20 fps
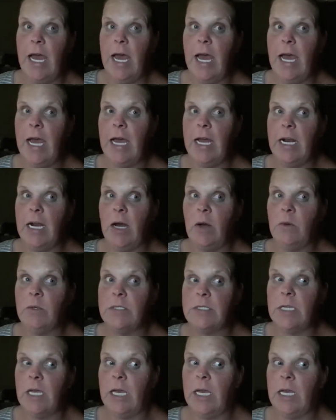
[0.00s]
And I
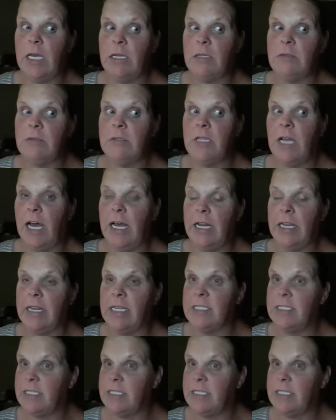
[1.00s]
was like, not at the